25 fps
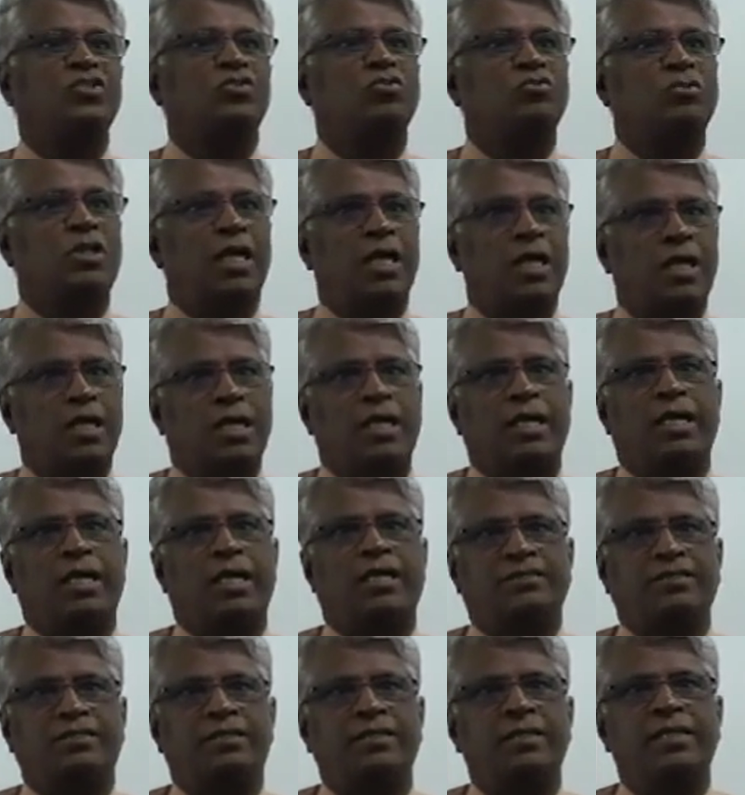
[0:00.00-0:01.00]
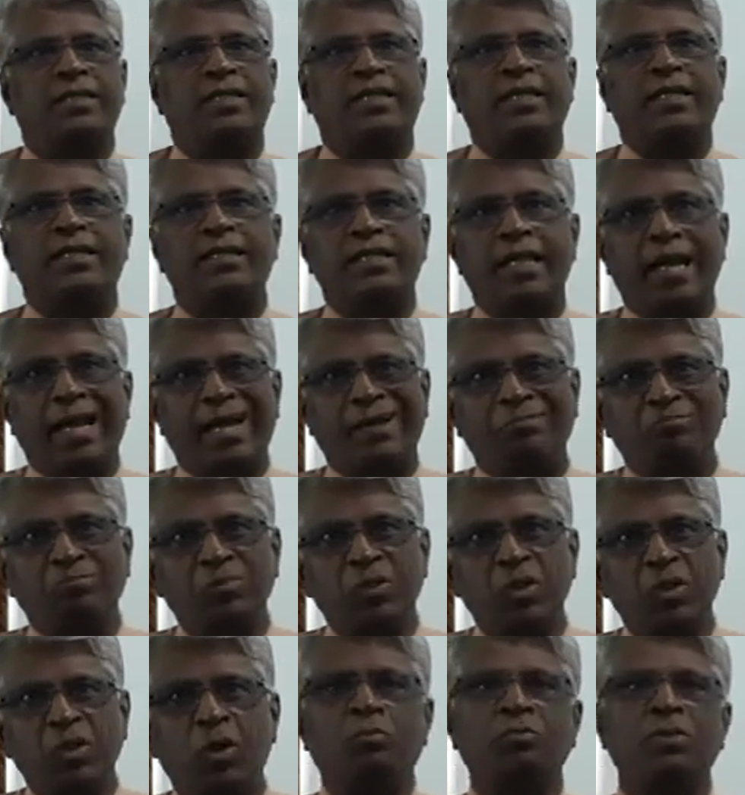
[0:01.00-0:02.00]
to the heart in
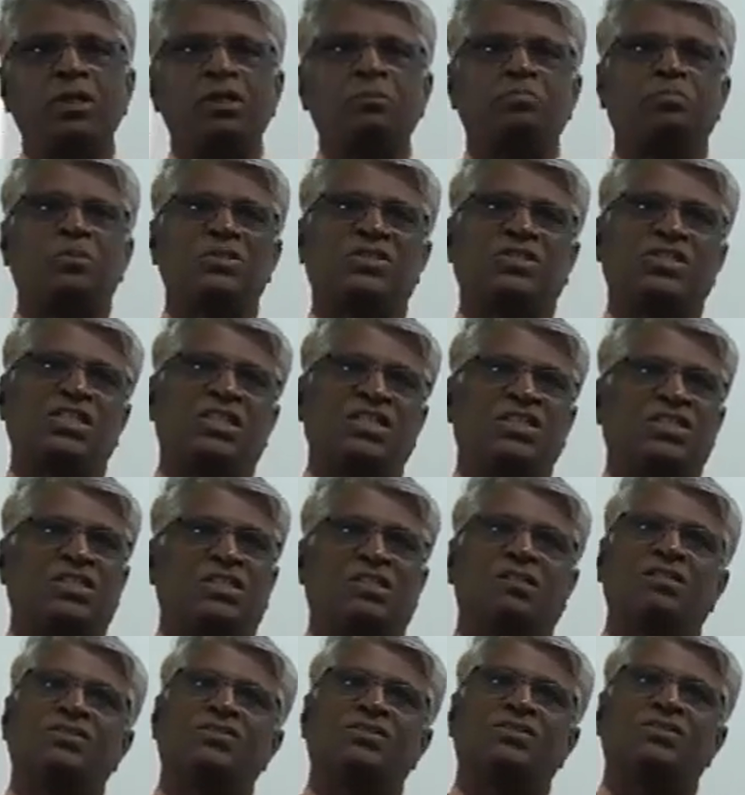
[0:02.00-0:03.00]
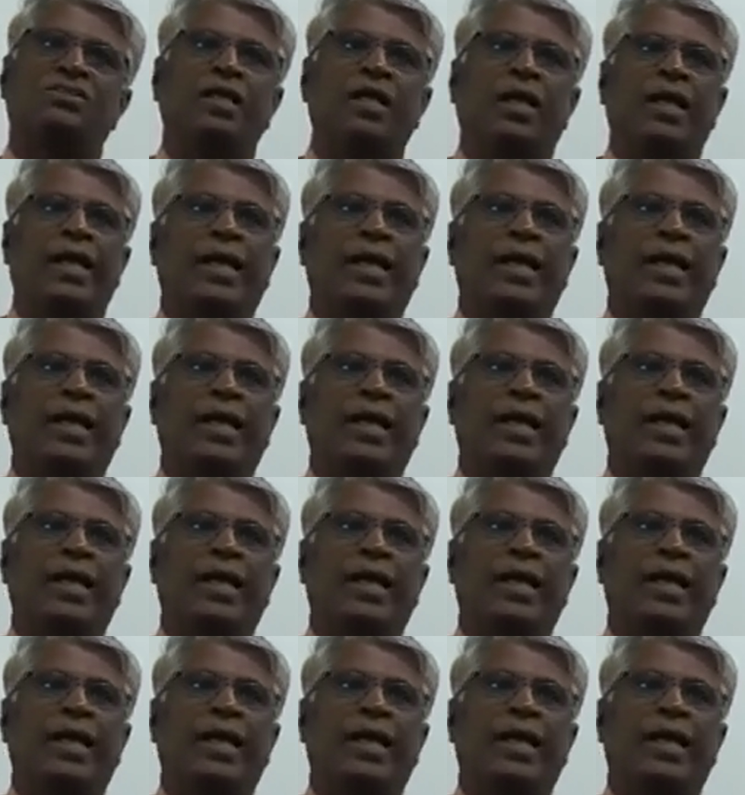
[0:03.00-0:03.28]
abnormal positions